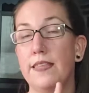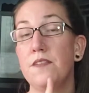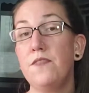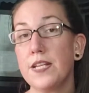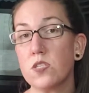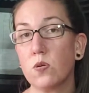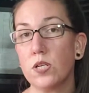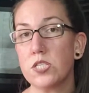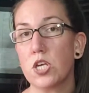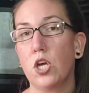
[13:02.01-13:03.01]
the advanced
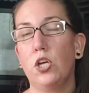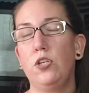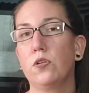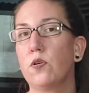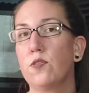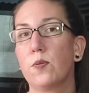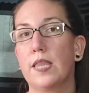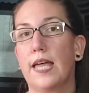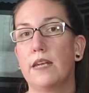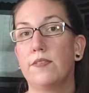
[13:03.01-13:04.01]
course, you'll go through a
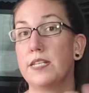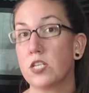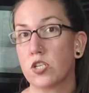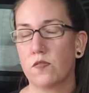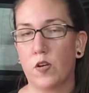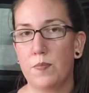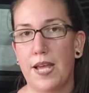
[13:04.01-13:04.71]
lot of additional verb